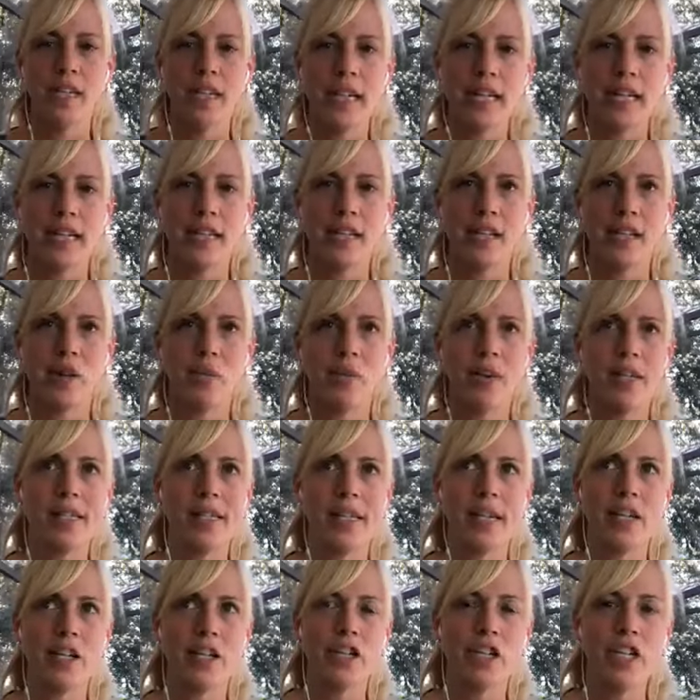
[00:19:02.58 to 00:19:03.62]
a link to the ones
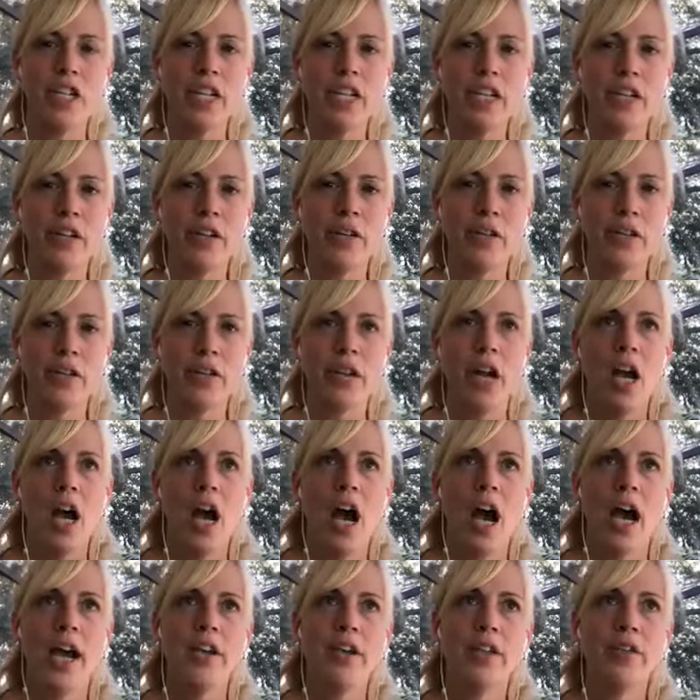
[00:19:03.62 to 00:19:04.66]
that she used.
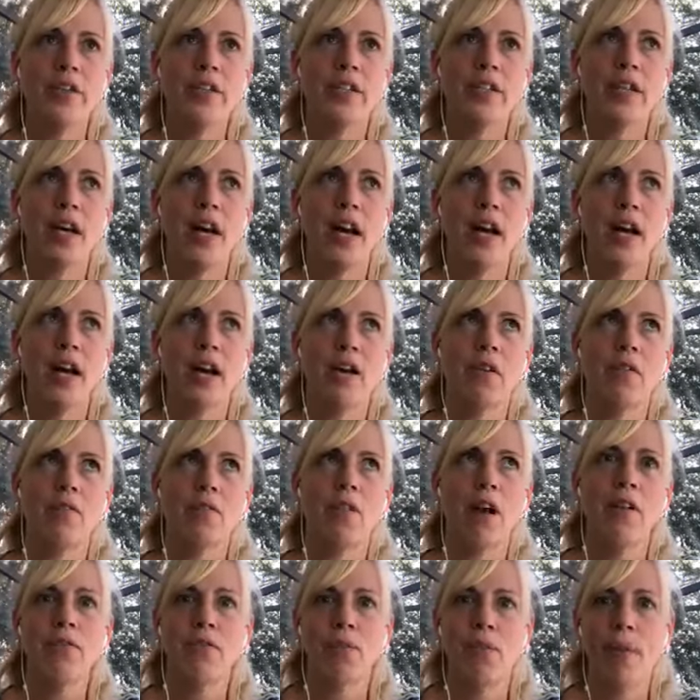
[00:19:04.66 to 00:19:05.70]
I used
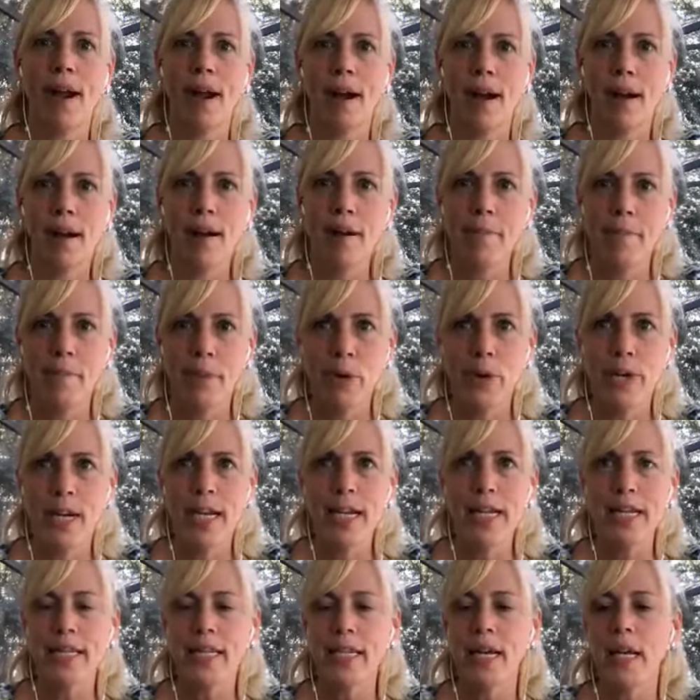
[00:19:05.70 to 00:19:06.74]
rough wear
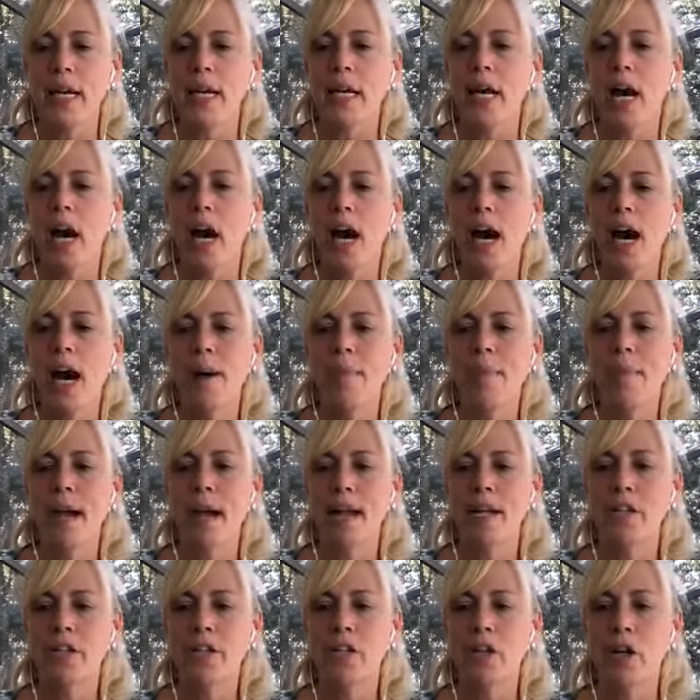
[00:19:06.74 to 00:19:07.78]
booties,
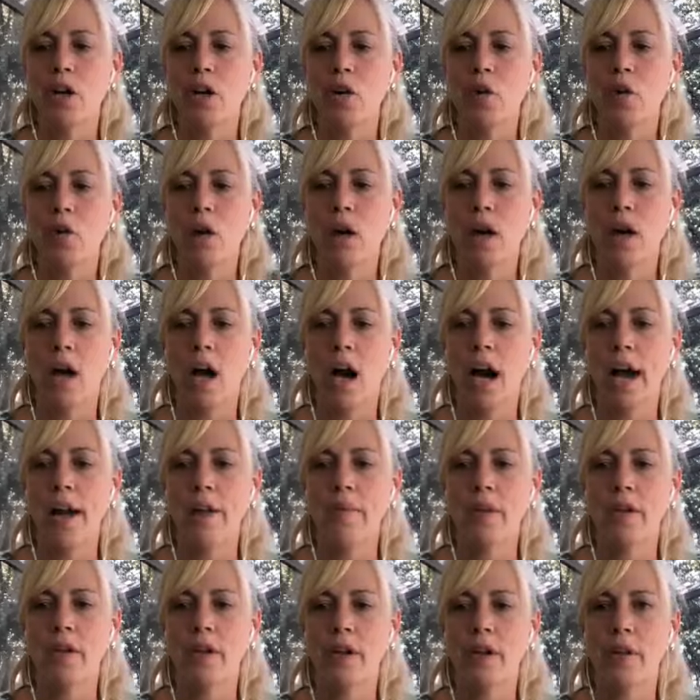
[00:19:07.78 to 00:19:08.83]
and so
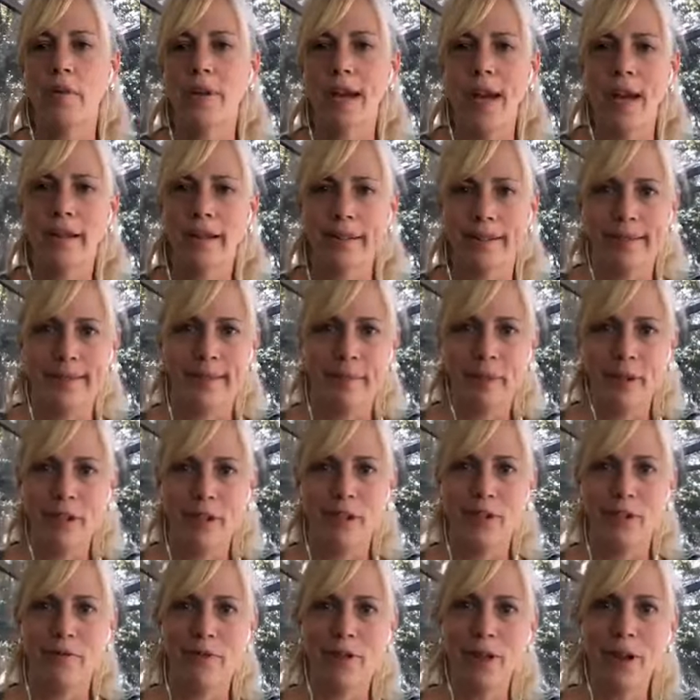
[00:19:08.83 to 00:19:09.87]
now listen, when
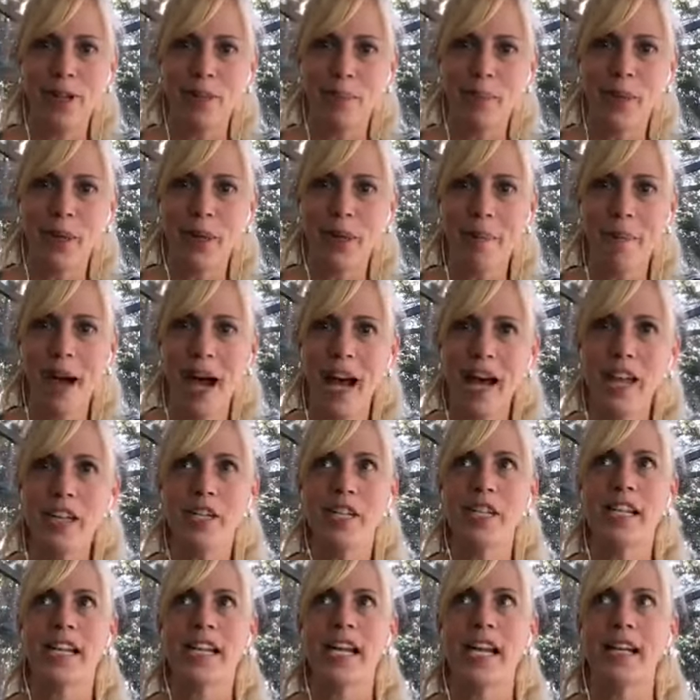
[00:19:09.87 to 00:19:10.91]
she first put them on,
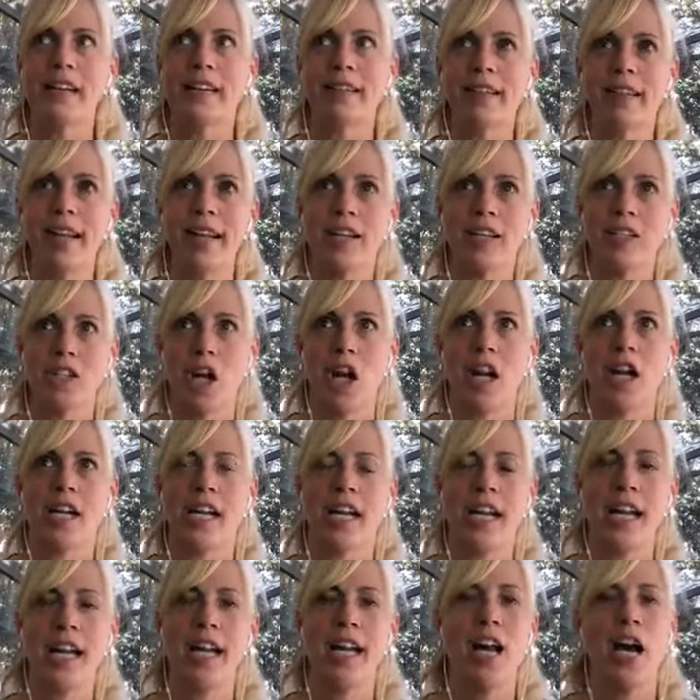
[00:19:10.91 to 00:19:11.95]
she kicked like a
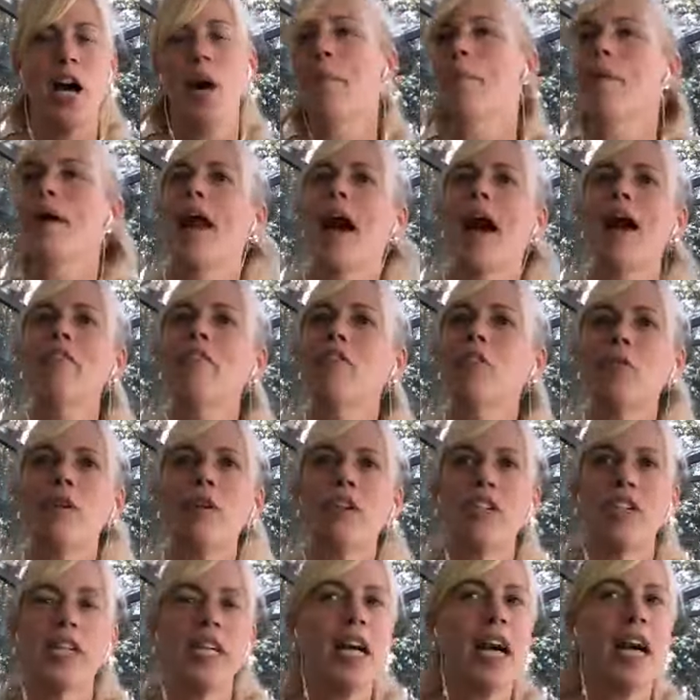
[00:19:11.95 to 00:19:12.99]
donkey, but
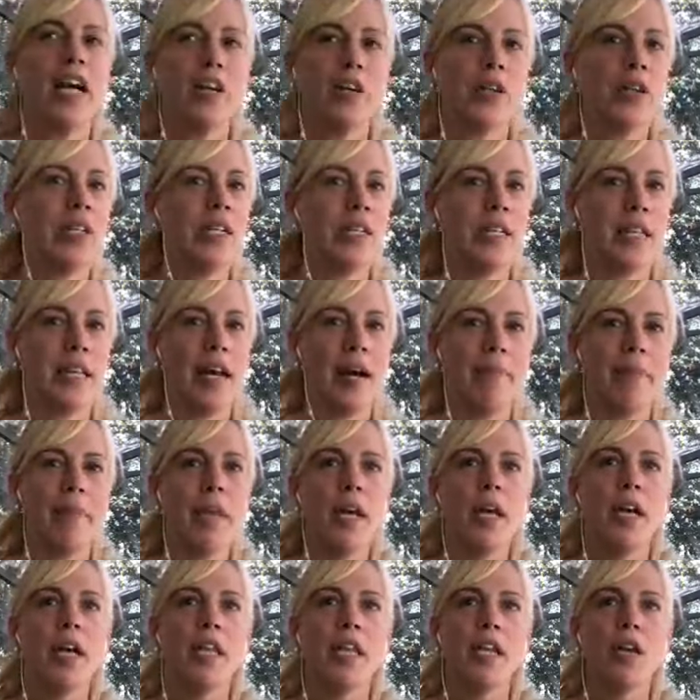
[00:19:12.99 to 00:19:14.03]
afterwards she got used to them.
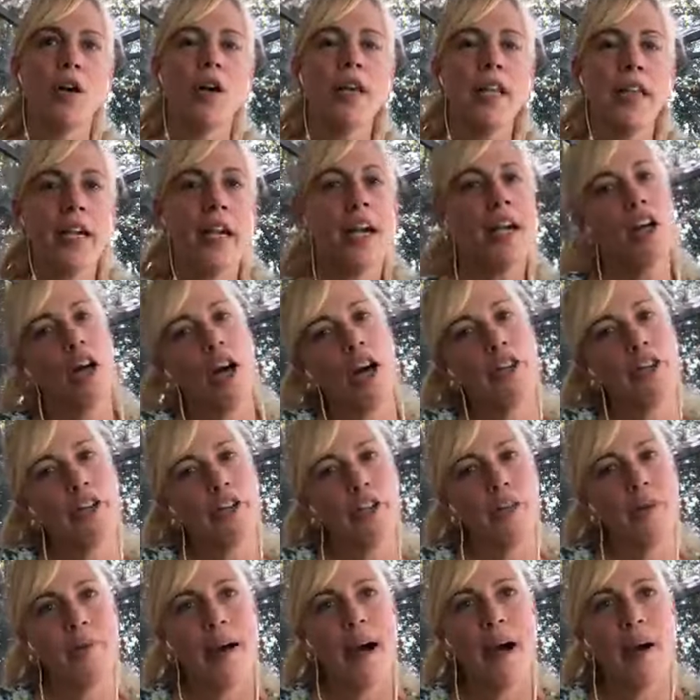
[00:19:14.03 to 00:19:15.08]
The only thing I caution
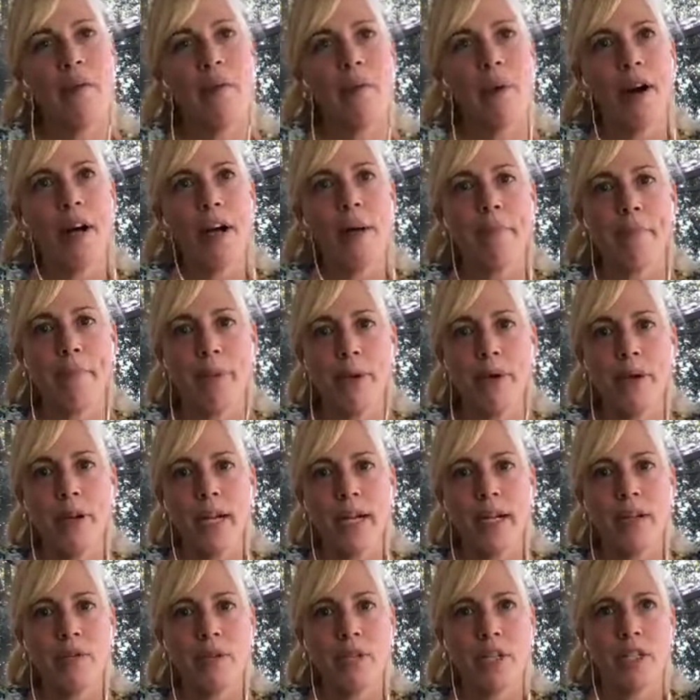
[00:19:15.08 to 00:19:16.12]
you about wearing
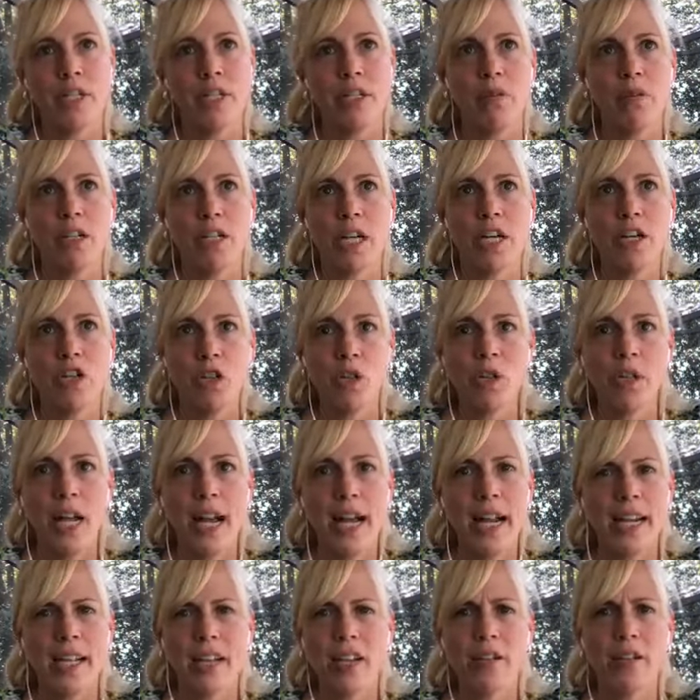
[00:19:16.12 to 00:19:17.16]
booties, which I do
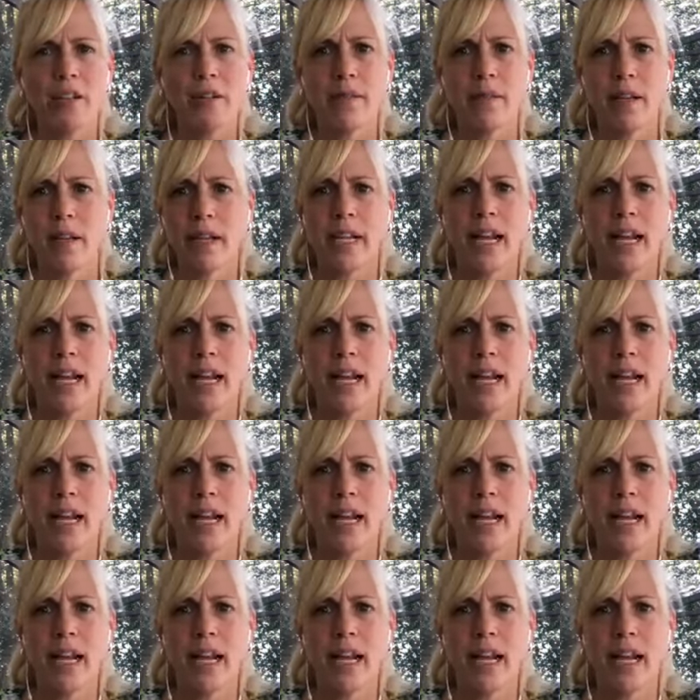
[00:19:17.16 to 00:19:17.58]
like, and there's